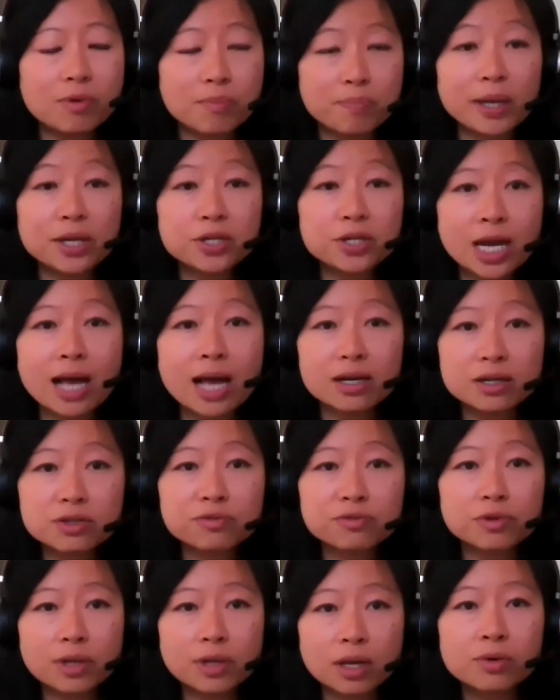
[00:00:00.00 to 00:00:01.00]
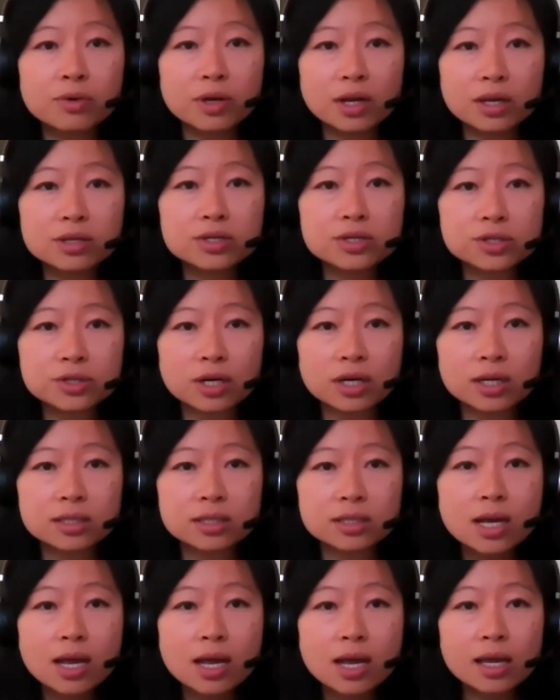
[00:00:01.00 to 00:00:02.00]
big challenge for the whole industry,
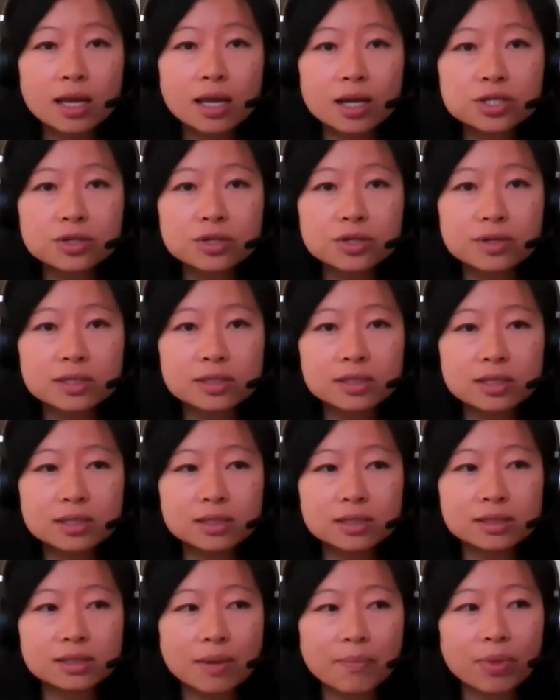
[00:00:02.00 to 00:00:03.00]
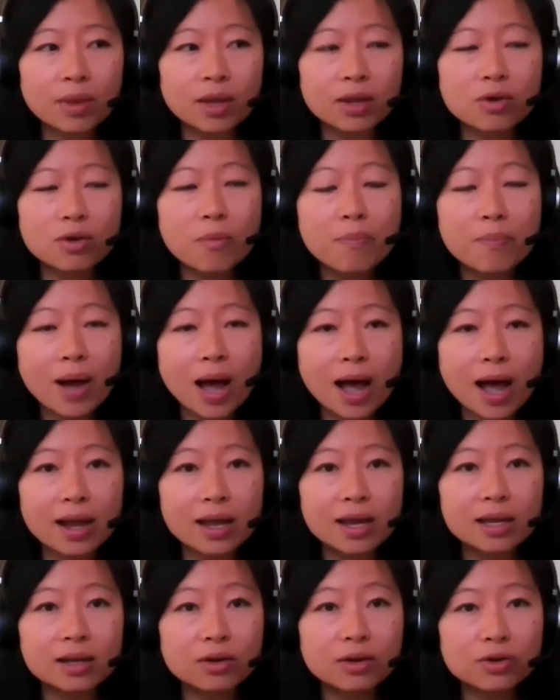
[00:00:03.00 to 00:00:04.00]
because insurance is something you buy
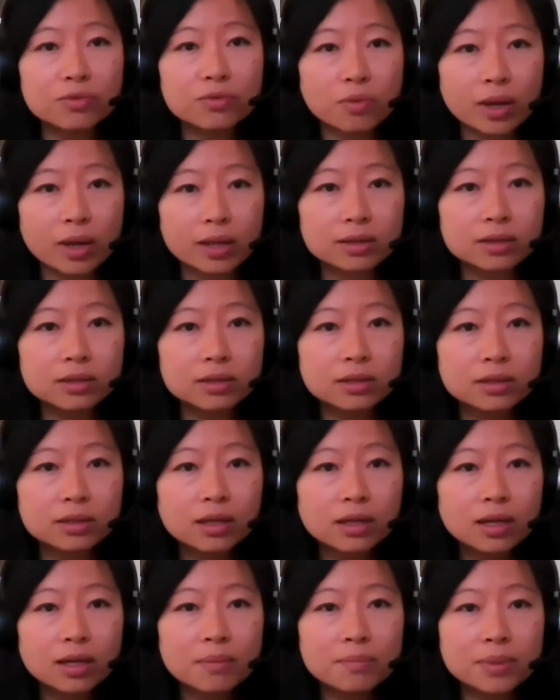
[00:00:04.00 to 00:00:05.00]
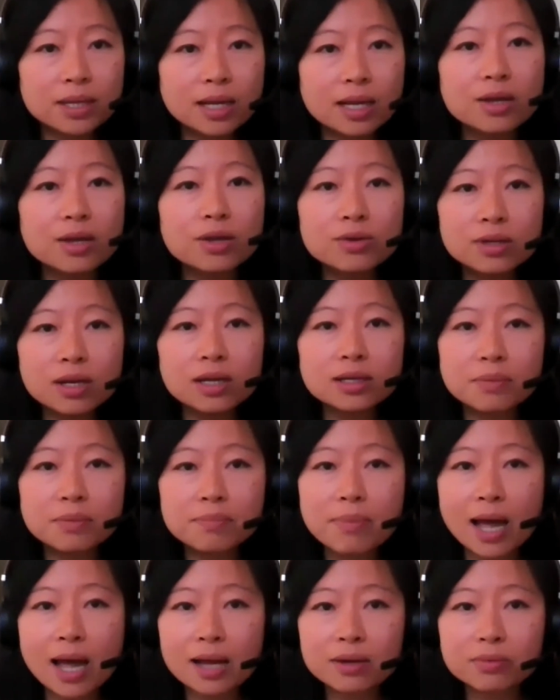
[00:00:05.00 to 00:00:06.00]
in good weather, but then you need in
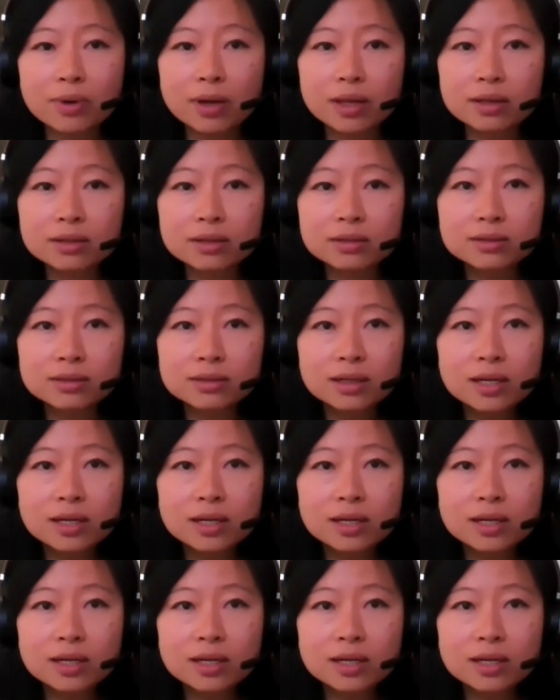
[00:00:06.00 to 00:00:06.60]
bad weather.